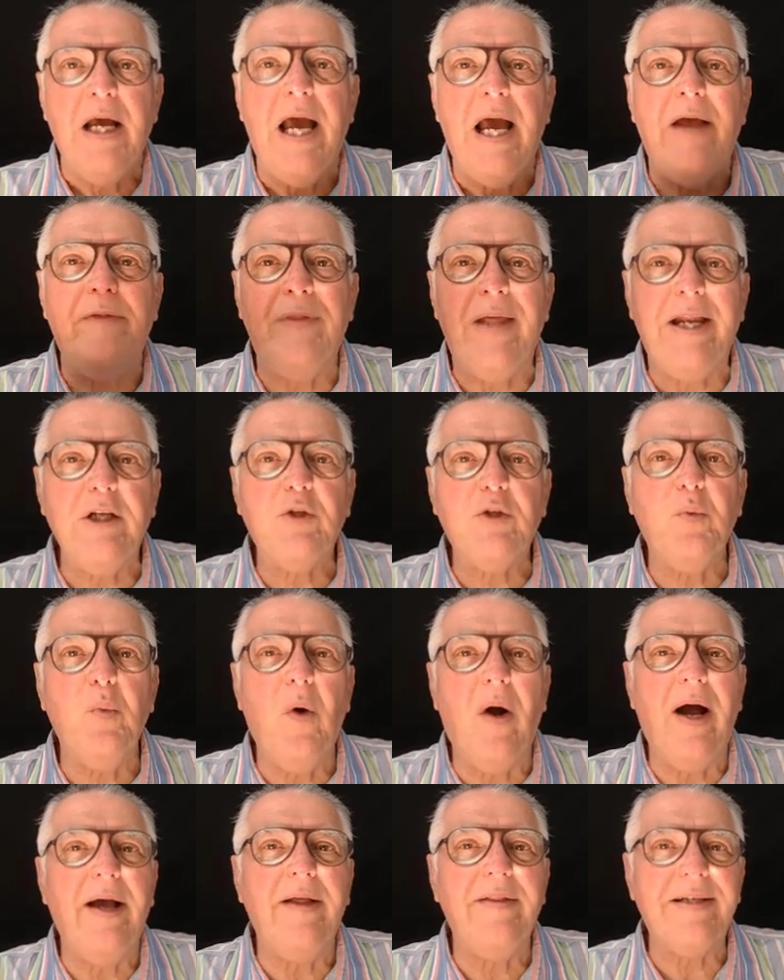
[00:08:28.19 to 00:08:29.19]
and that is
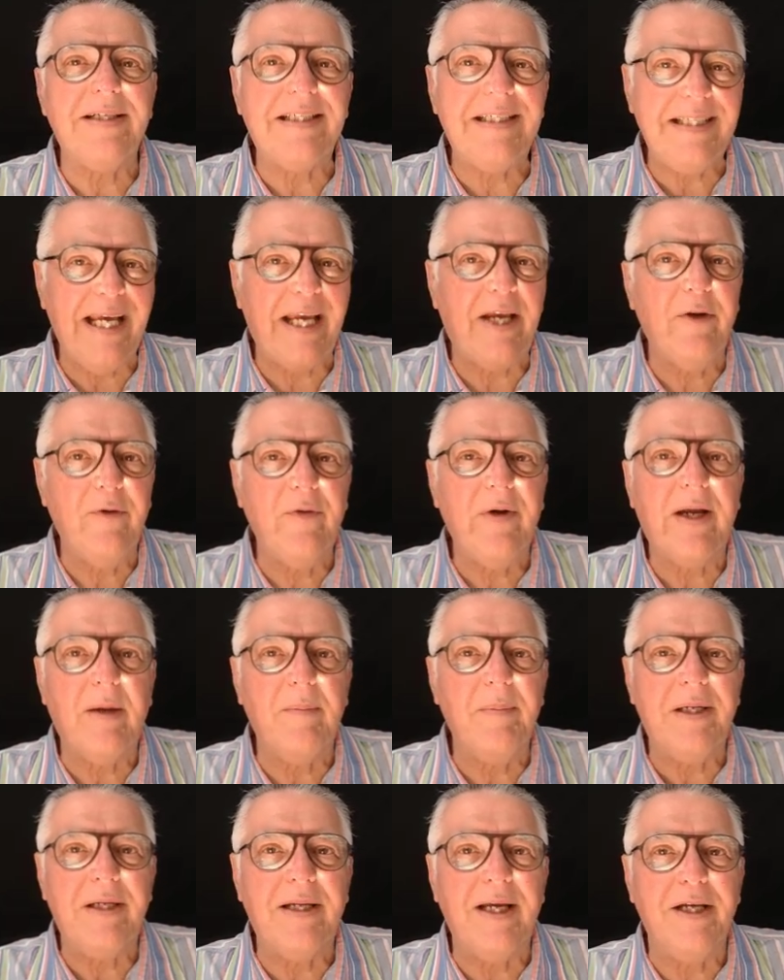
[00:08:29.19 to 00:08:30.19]
why the second
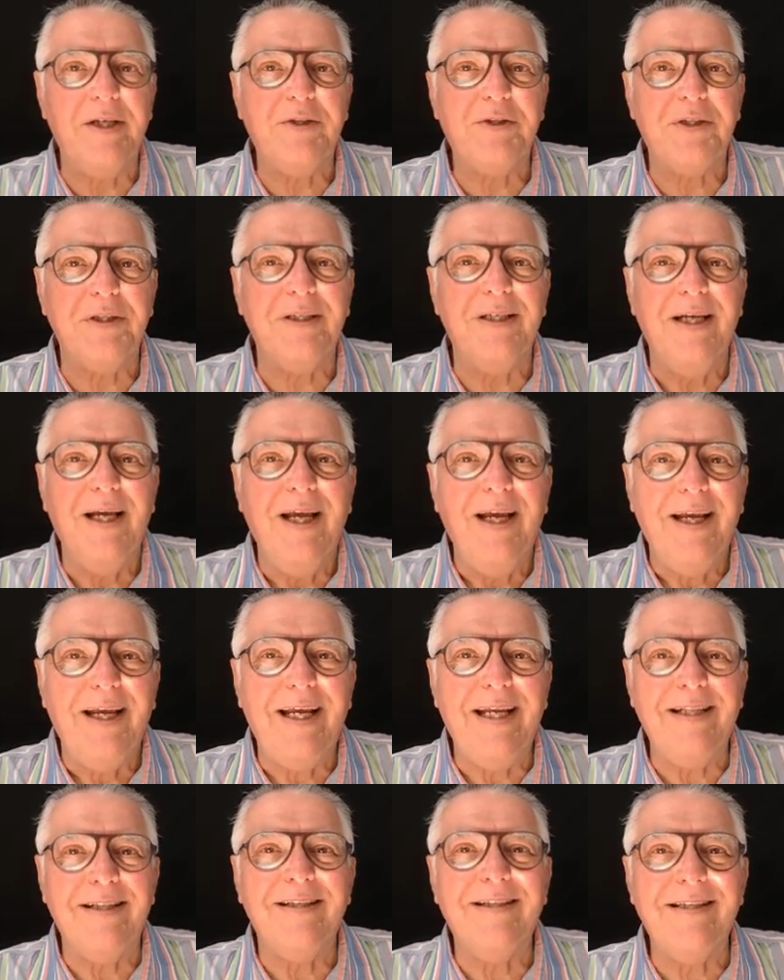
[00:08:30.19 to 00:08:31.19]
recommendation
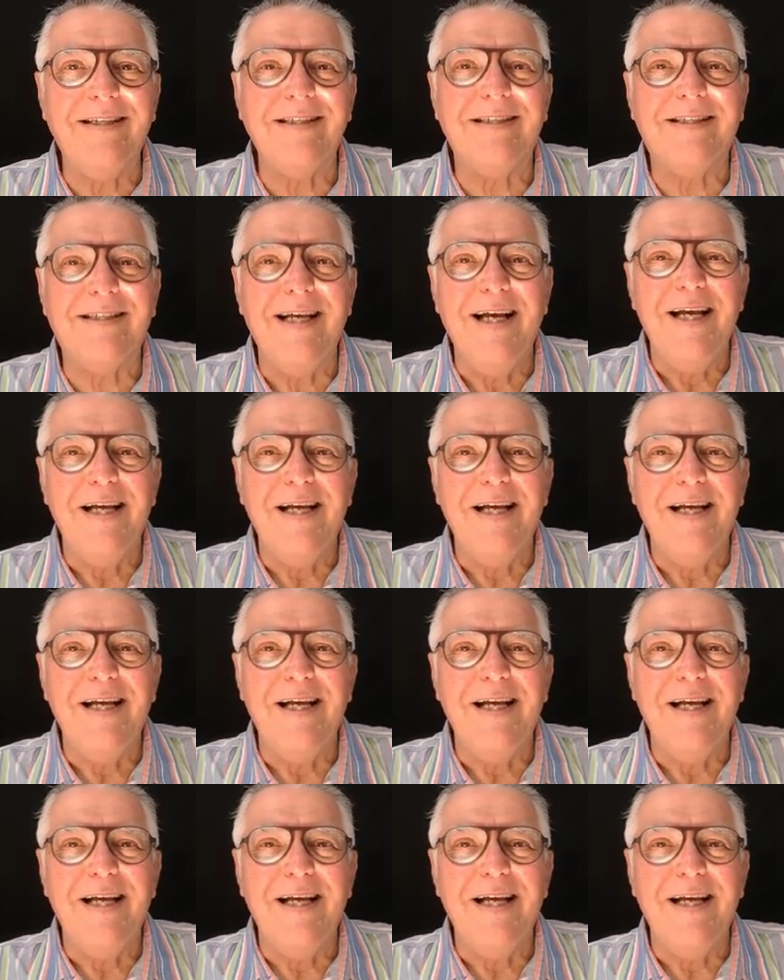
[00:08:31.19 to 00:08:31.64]
in this